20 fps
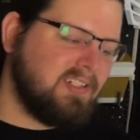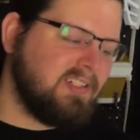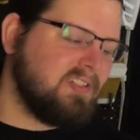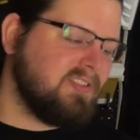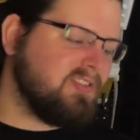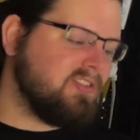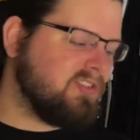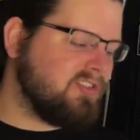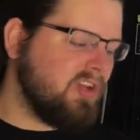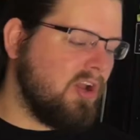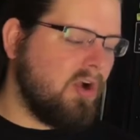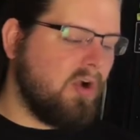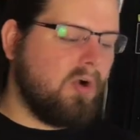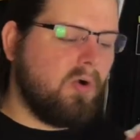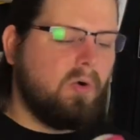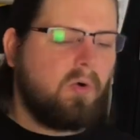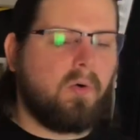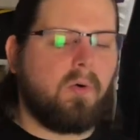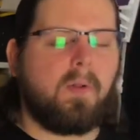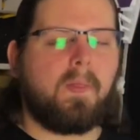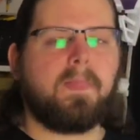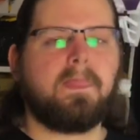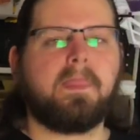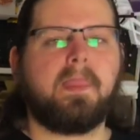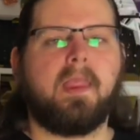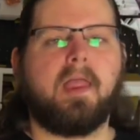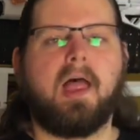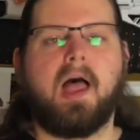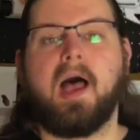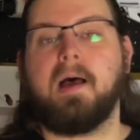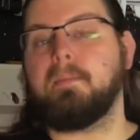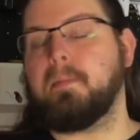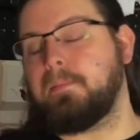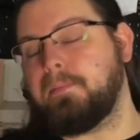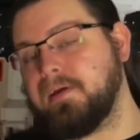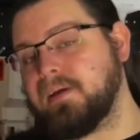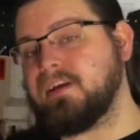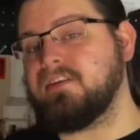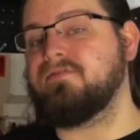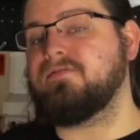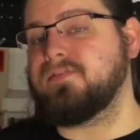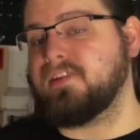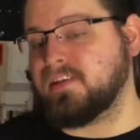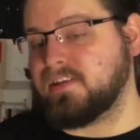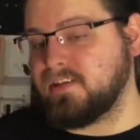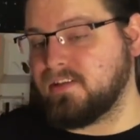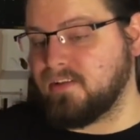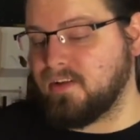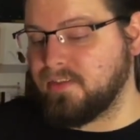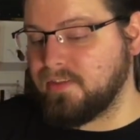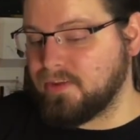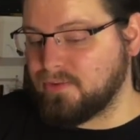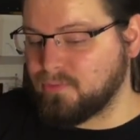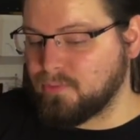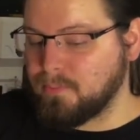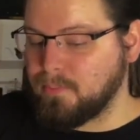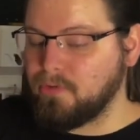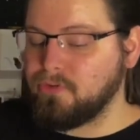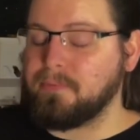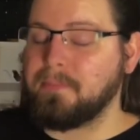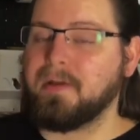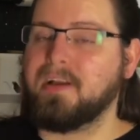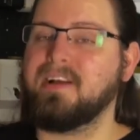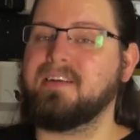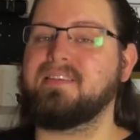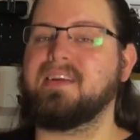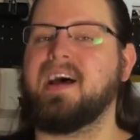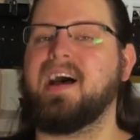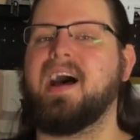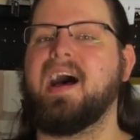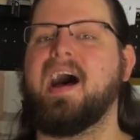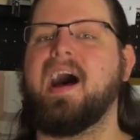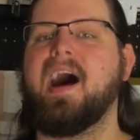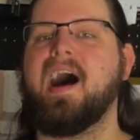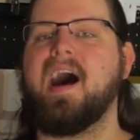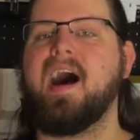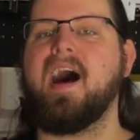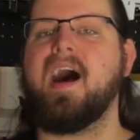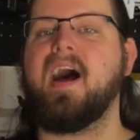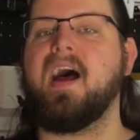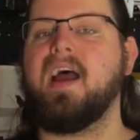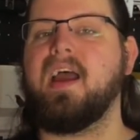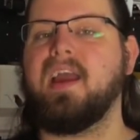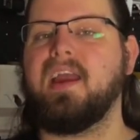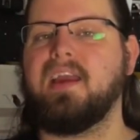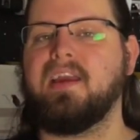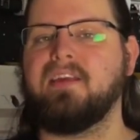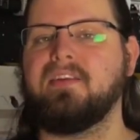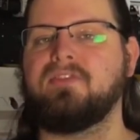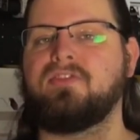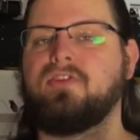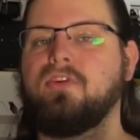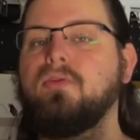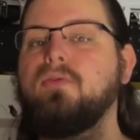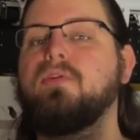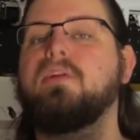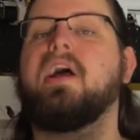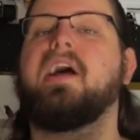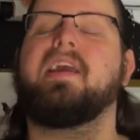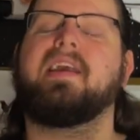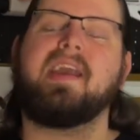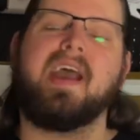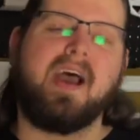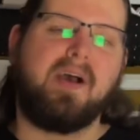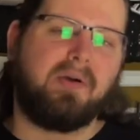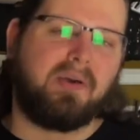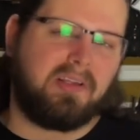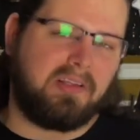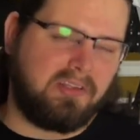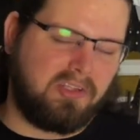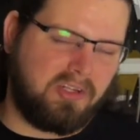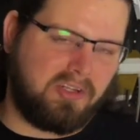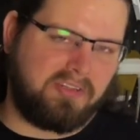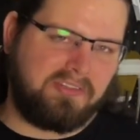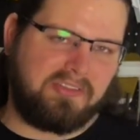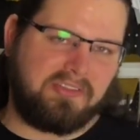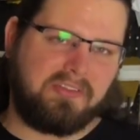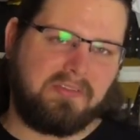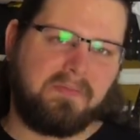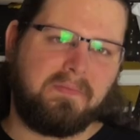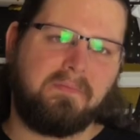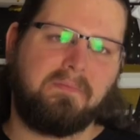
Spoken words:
So I'm a bit conflicted on this one, mostly because I do like how it looks.